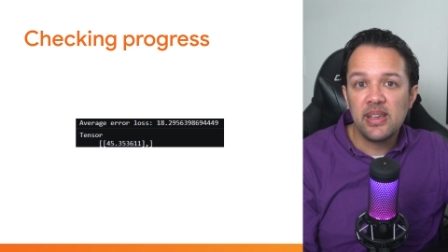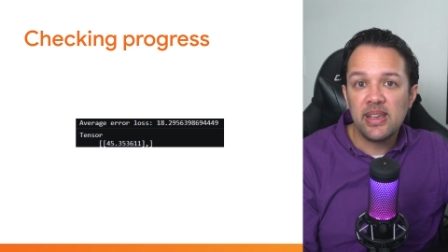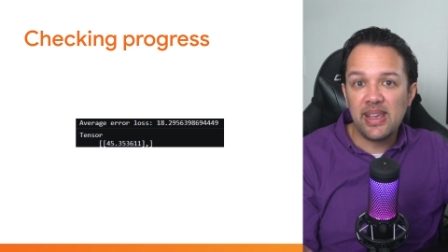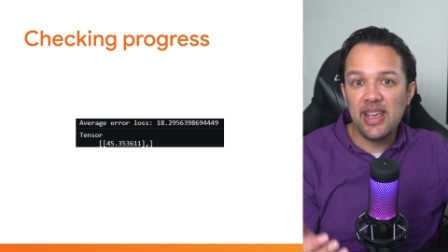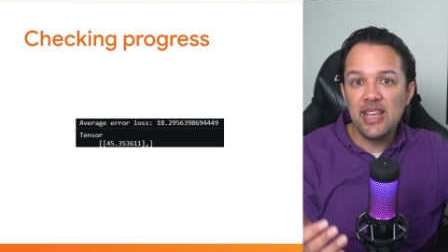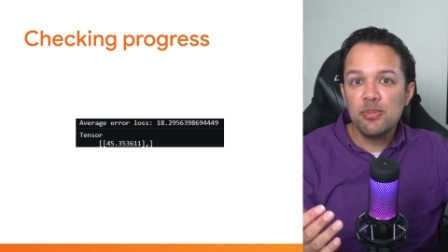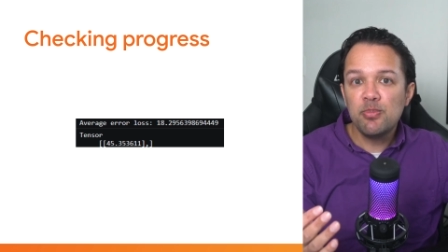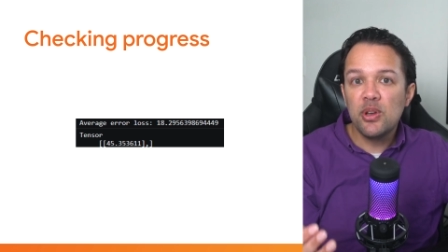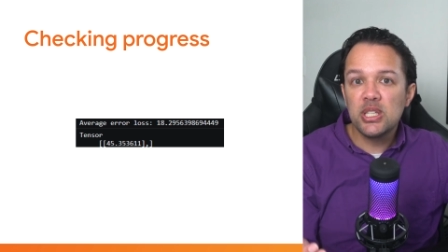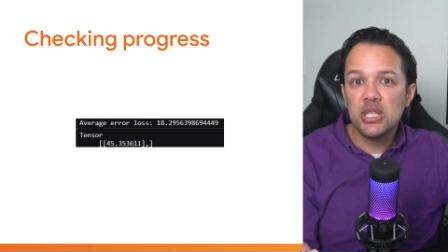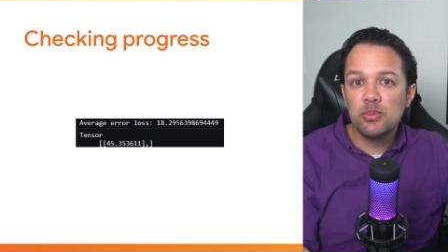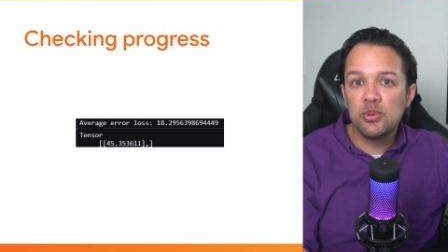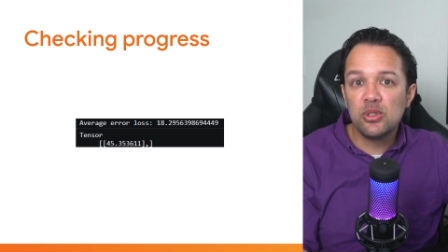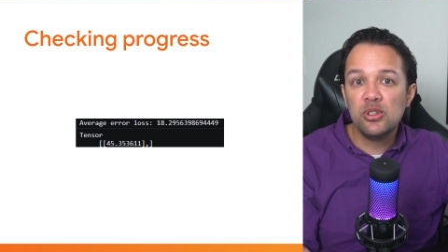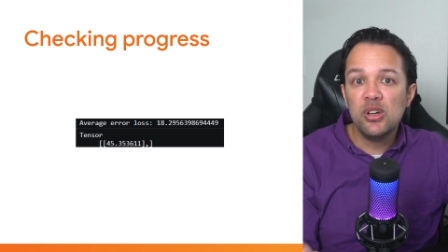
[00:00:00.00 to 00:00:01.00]
It is
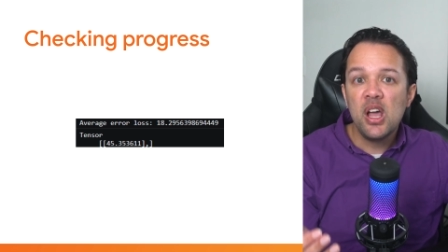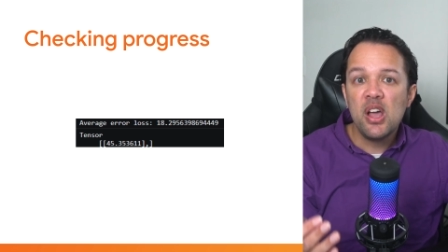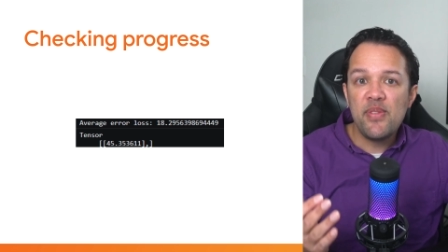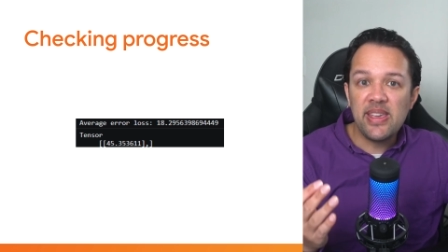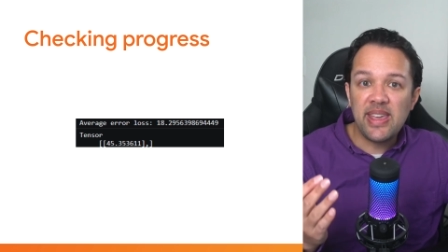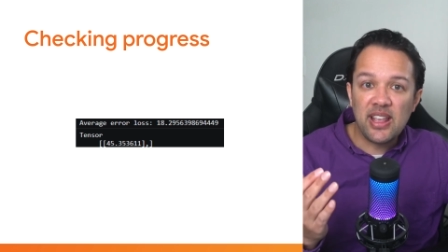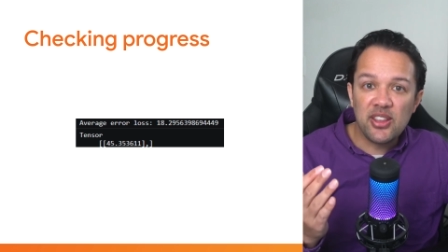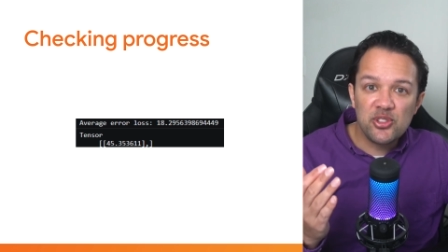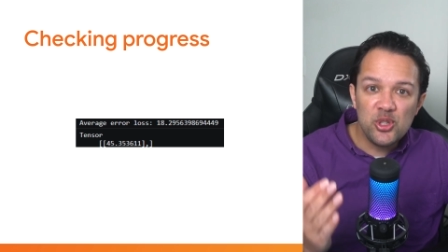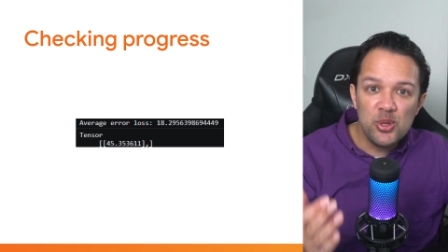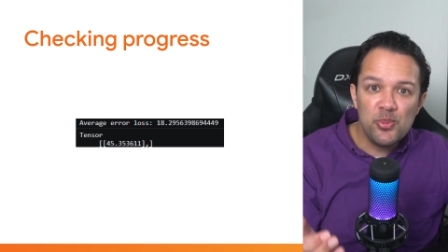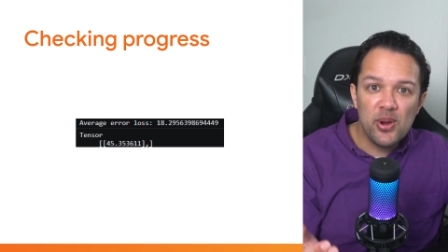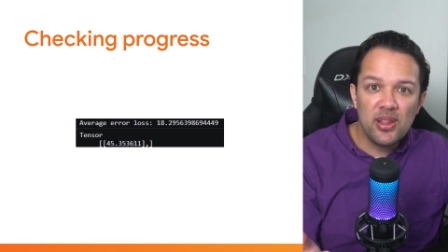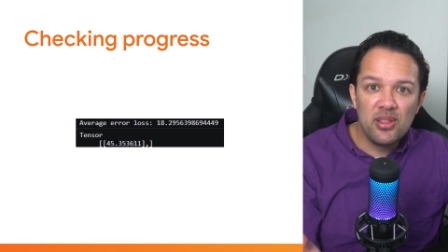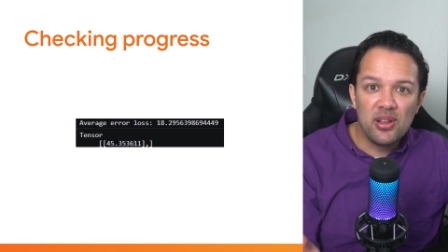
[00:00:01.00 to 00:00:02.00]
possible that you get
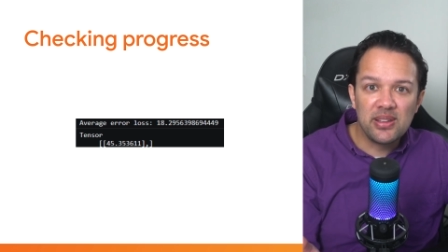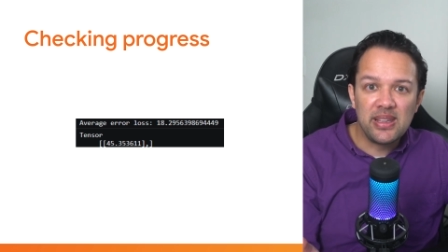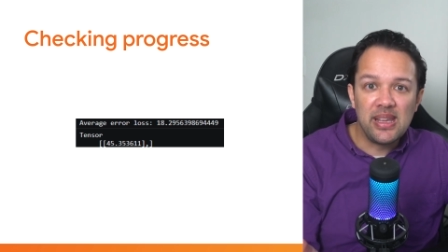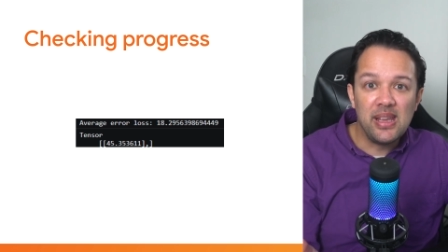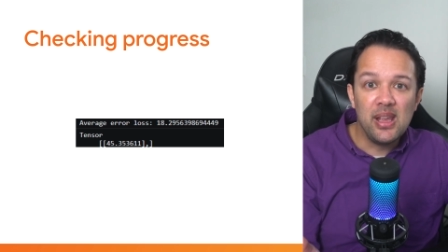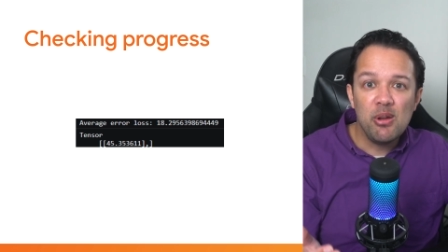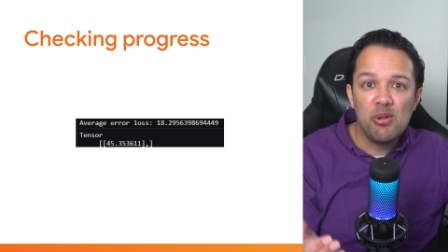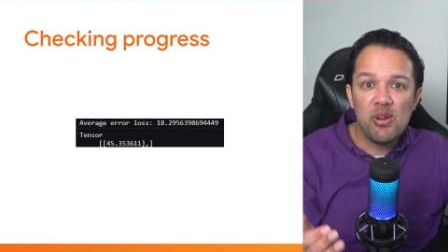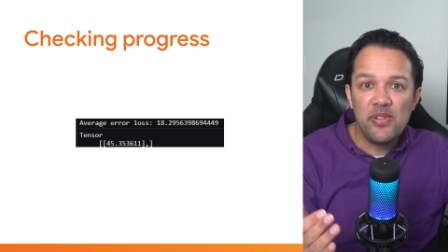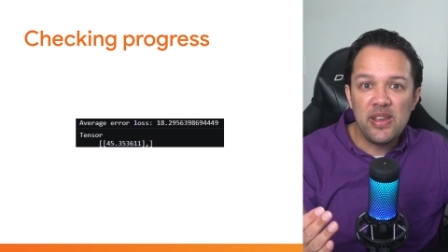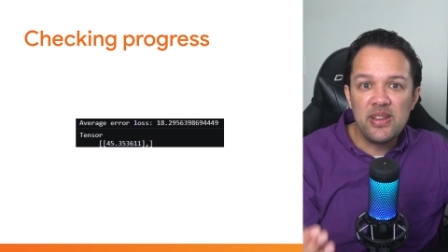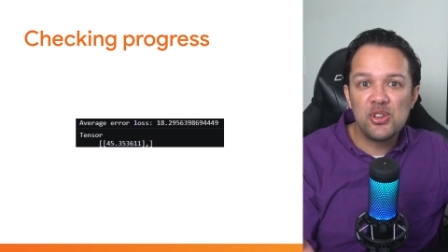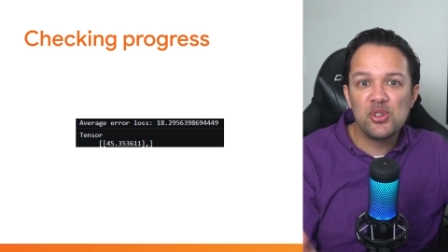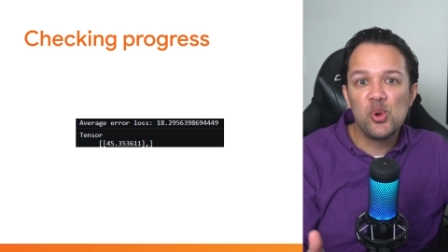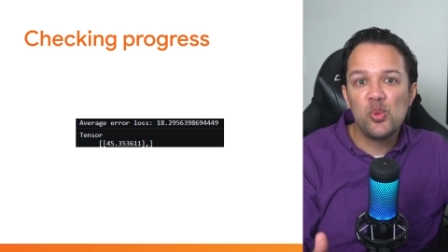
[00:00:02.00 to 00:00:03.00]
super unlucky with the
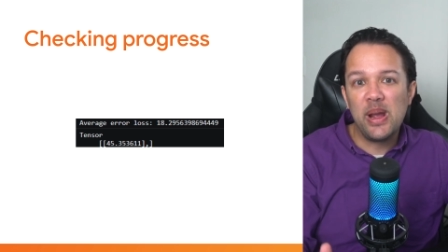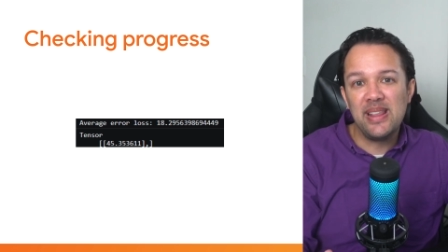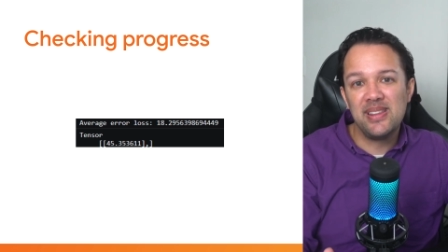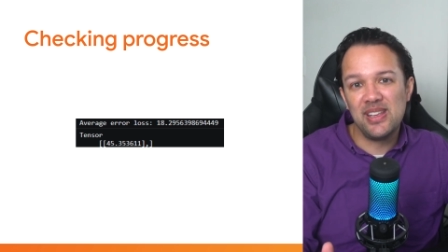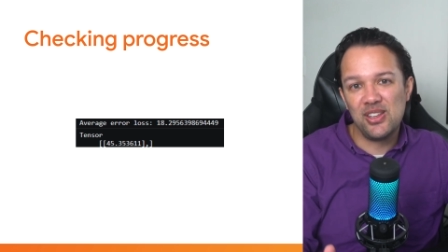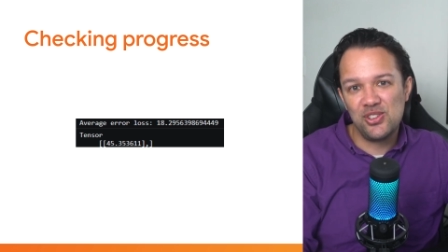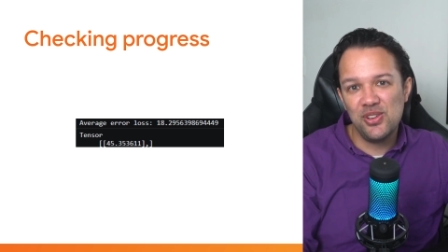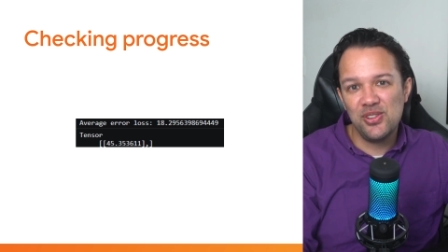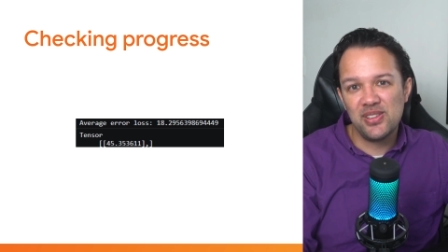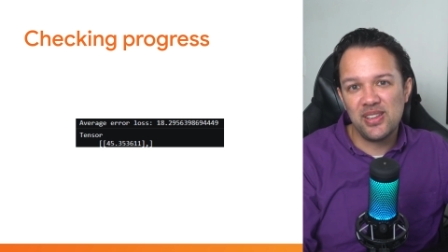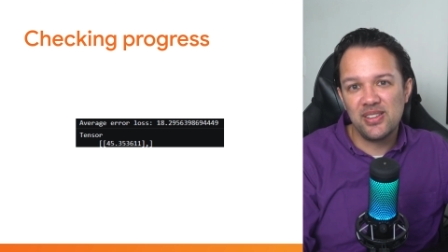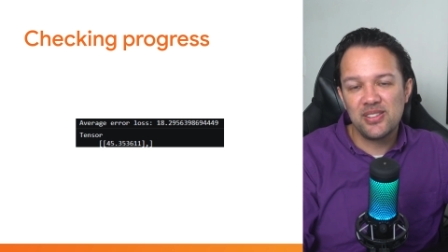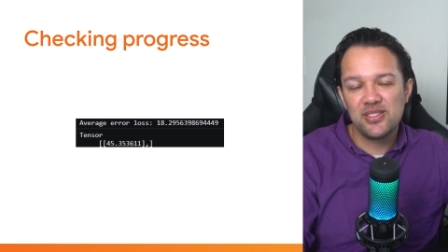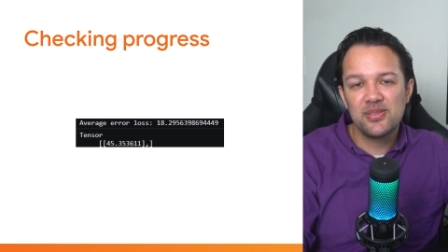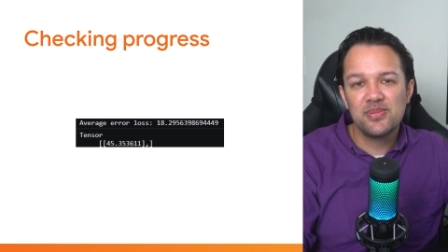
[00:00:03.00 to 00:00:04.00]
initial weights it
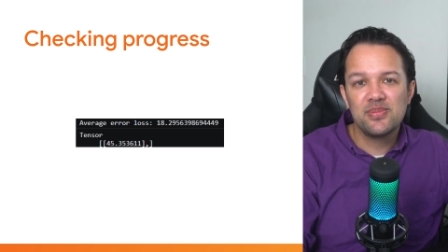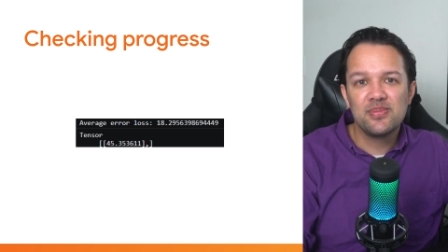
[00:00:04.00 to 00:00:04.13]
chooses.